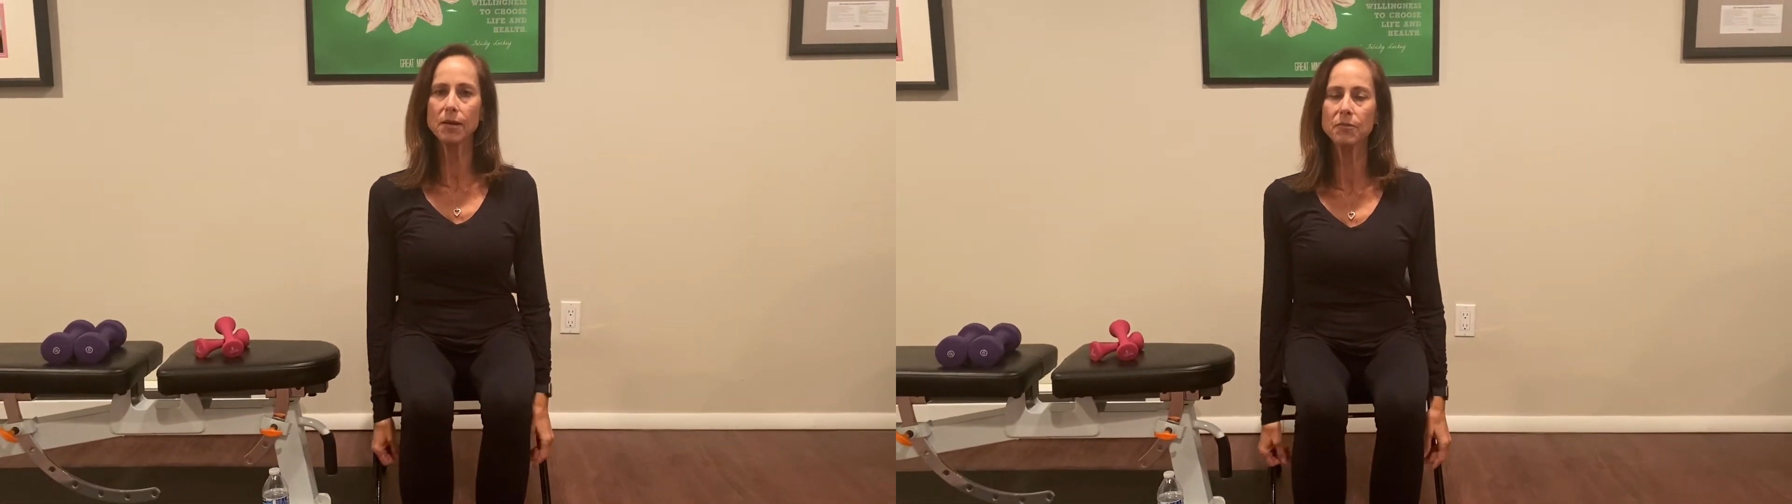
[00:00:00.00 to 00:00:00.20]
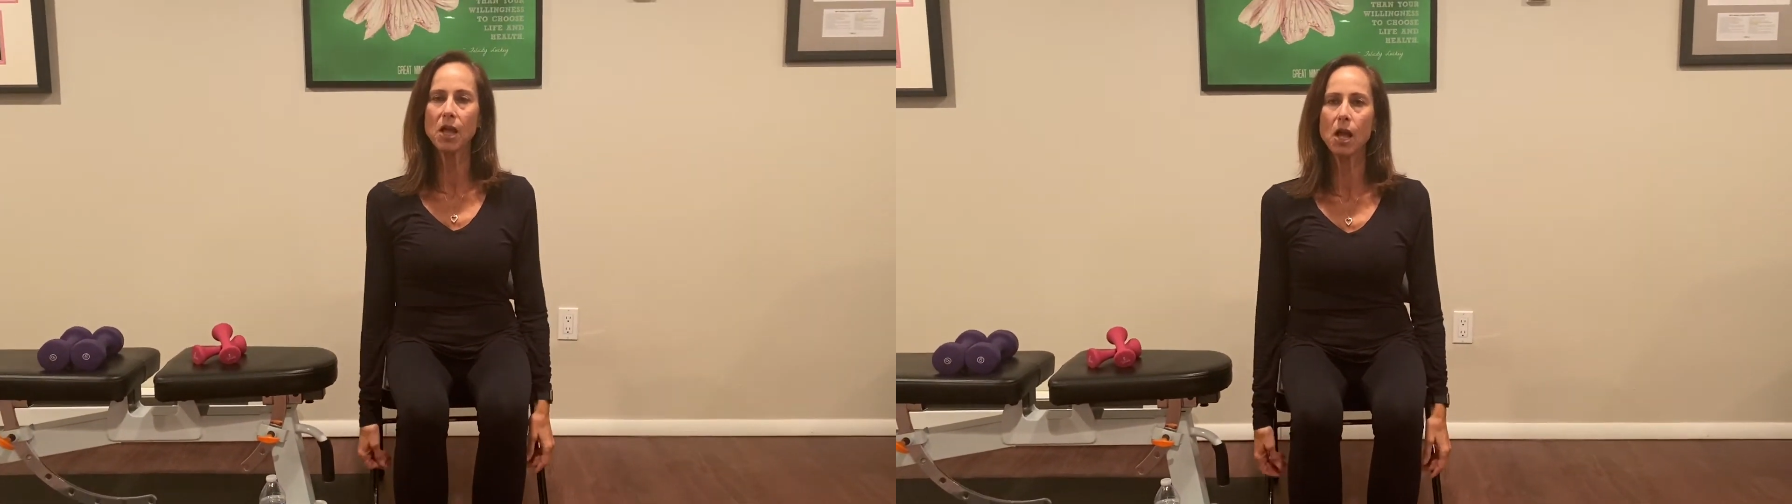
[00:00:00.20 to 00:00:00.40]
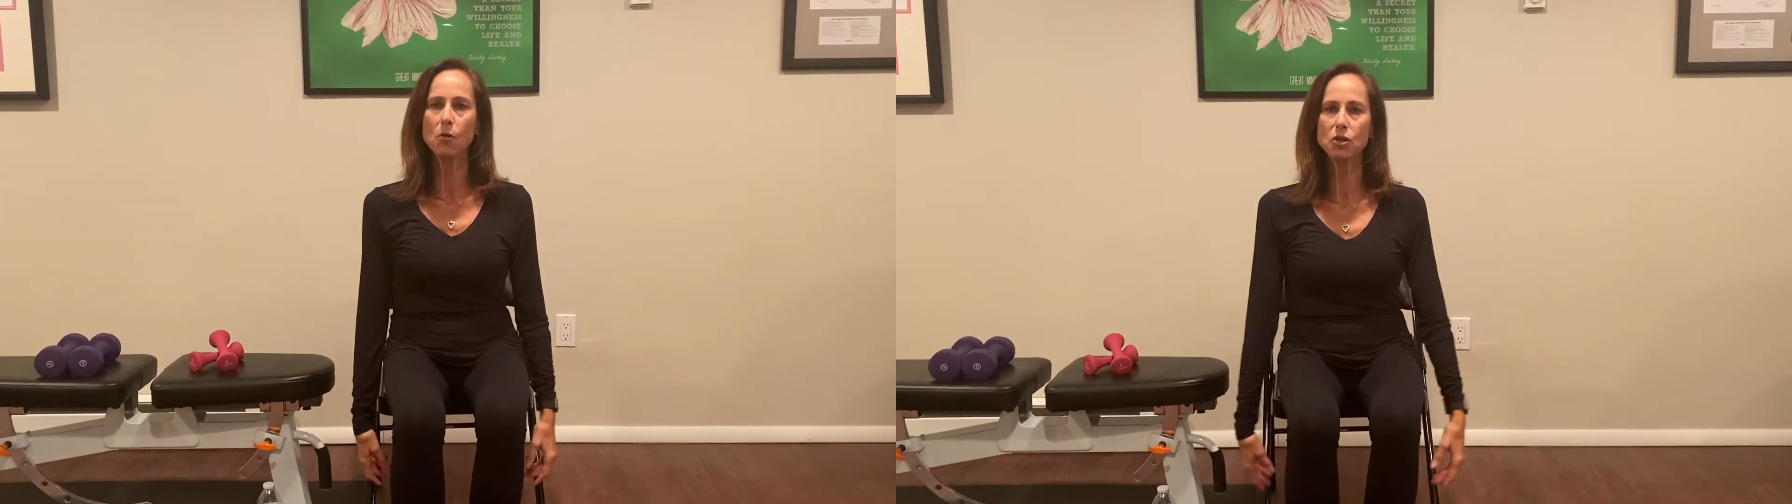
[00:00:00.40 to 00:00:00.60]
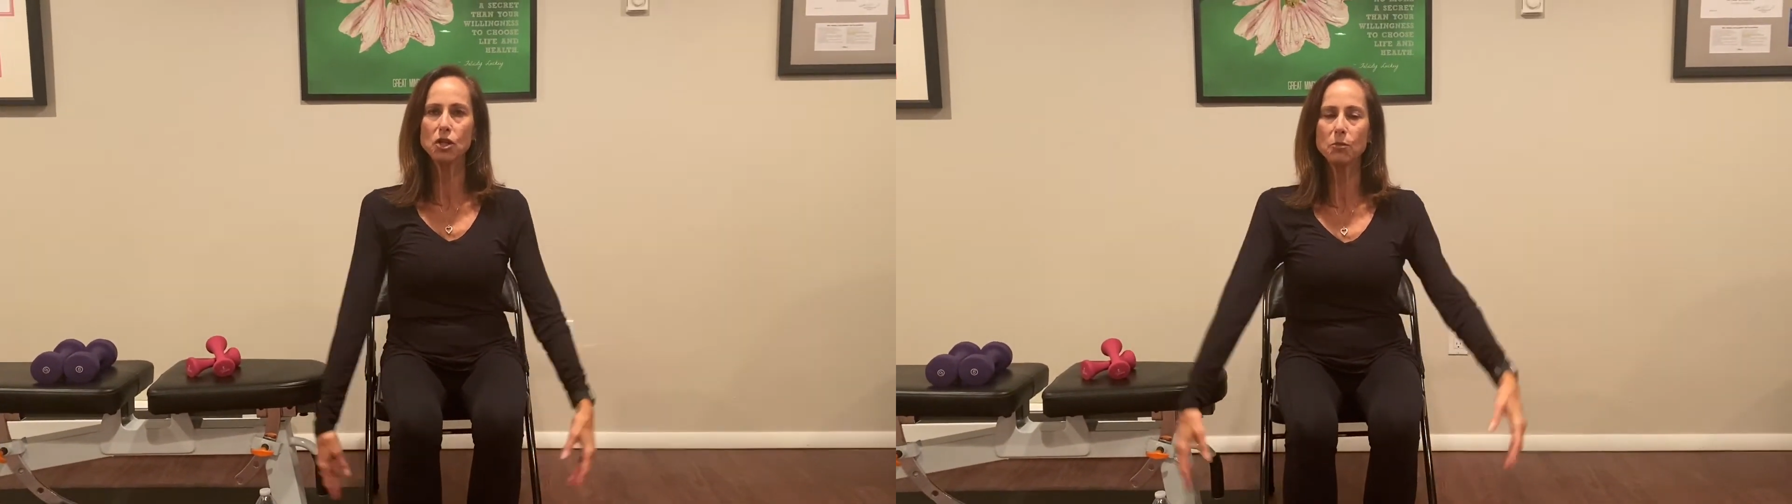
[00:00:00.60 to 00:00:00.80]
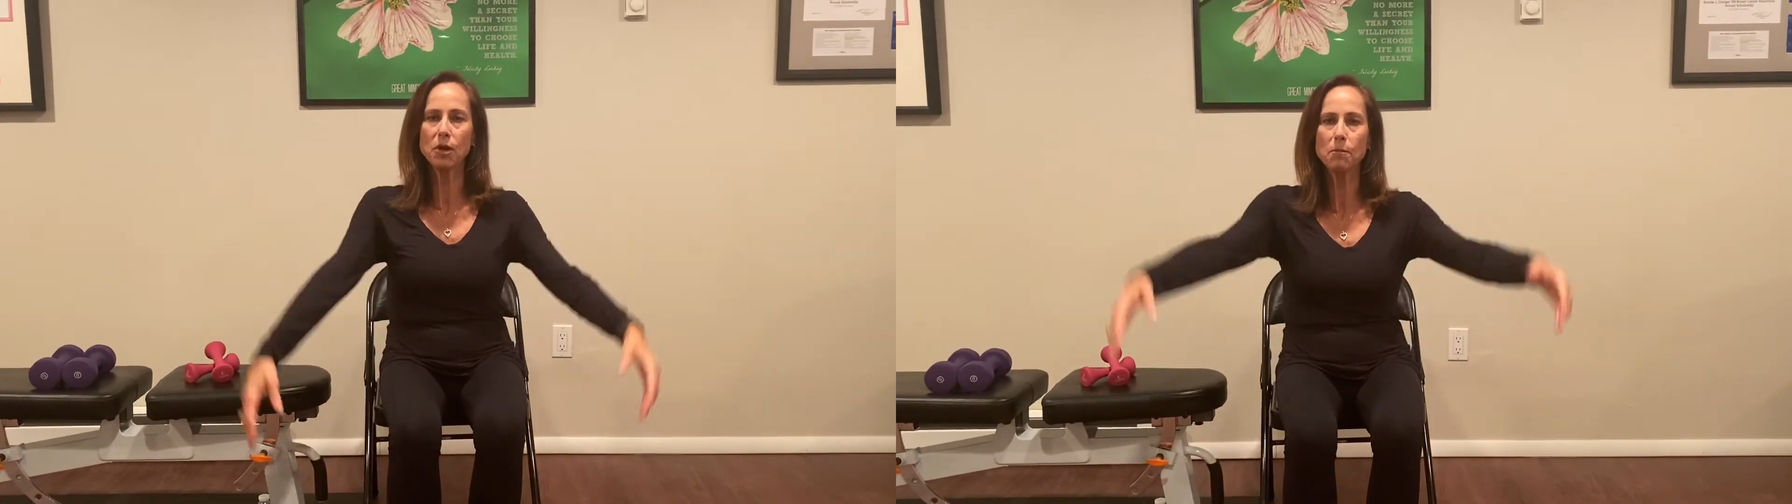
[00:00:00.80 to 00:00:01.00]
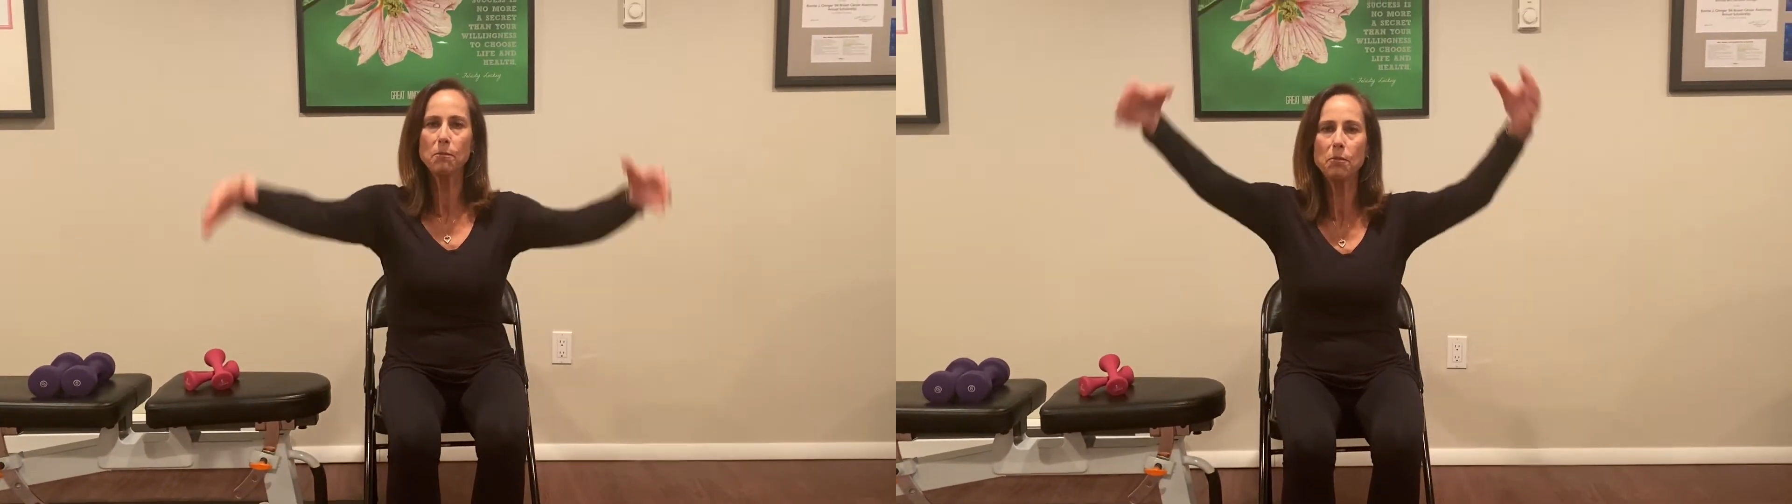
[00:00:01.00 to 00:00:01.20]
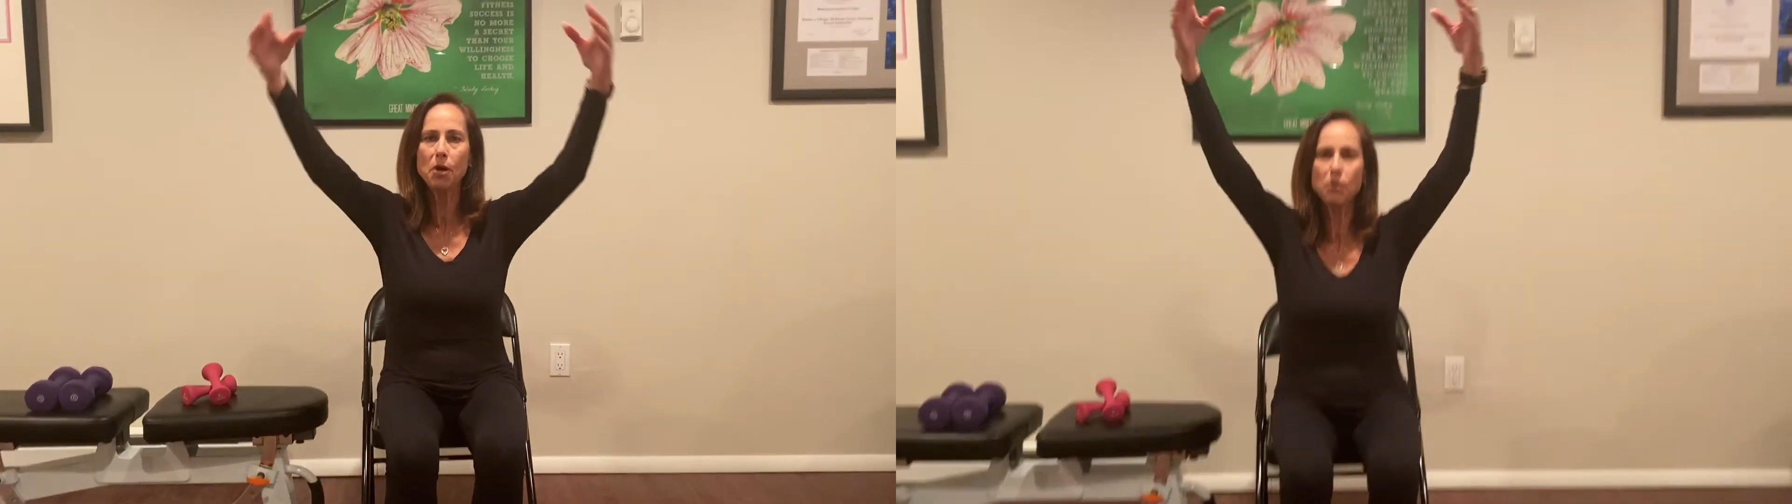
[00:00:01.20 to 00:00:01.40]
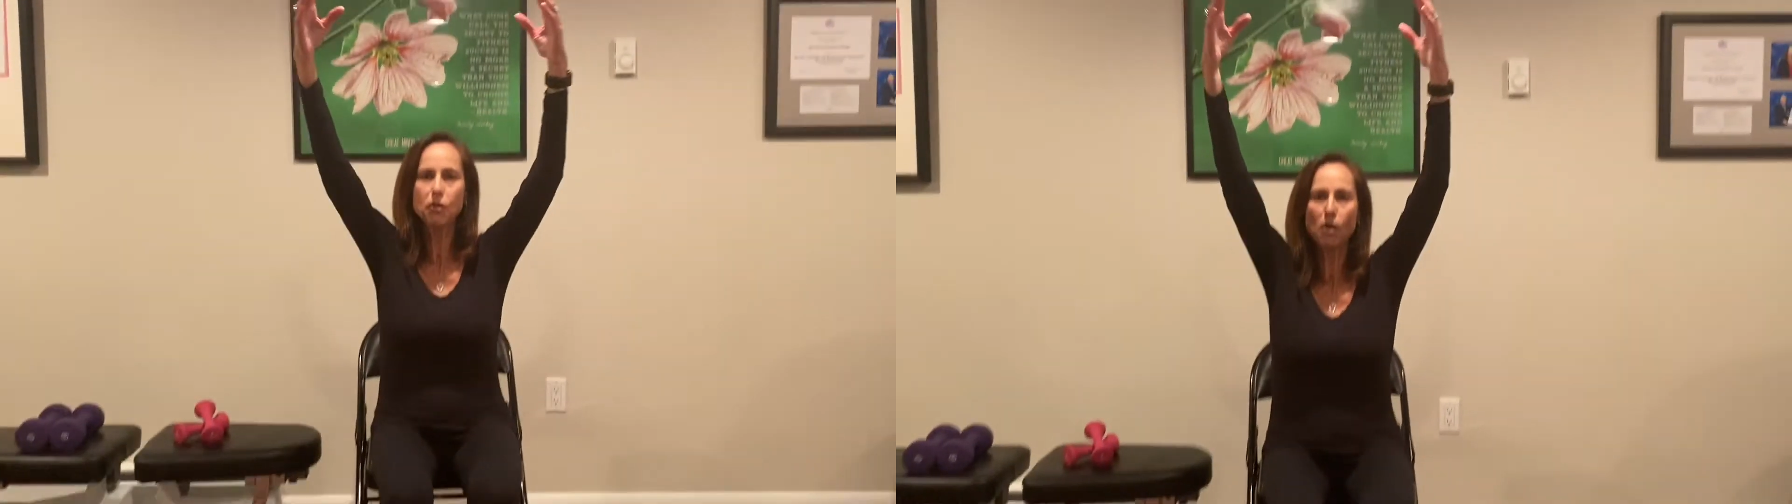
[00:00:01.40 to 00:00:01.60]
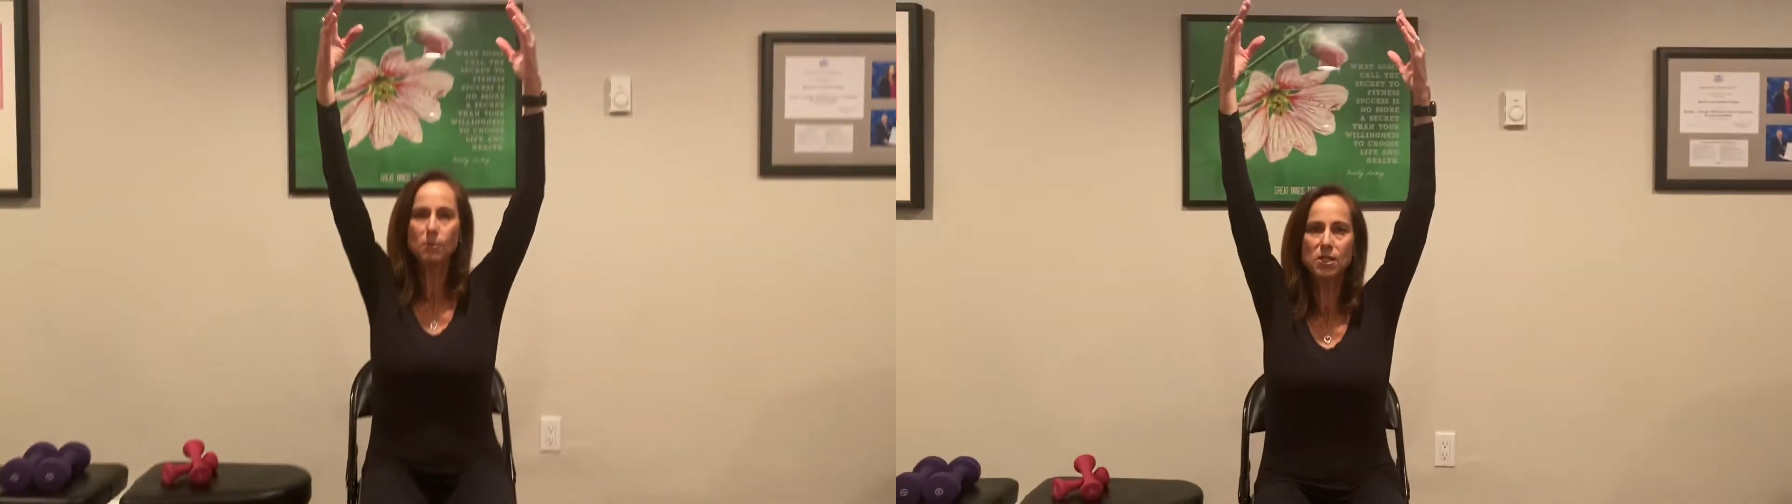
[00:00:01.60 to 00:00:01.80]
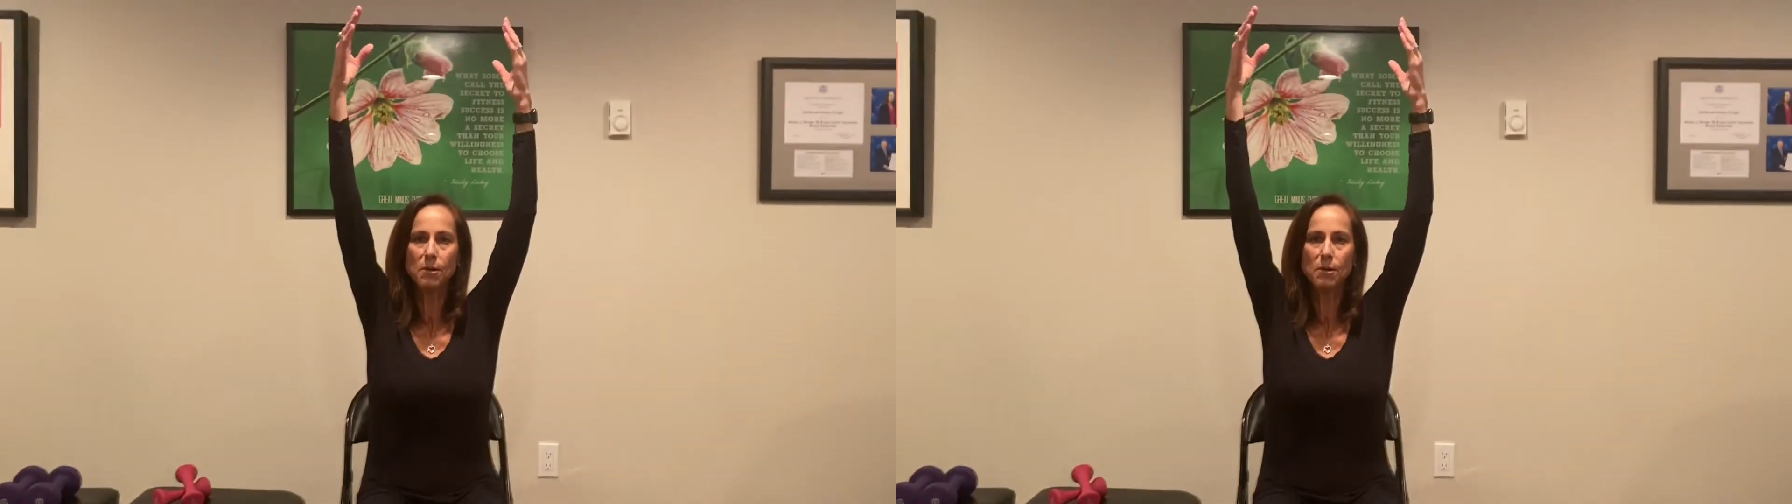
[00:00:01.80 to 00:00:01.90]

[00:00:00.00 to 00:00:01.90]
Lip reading: I want you to bring both arms up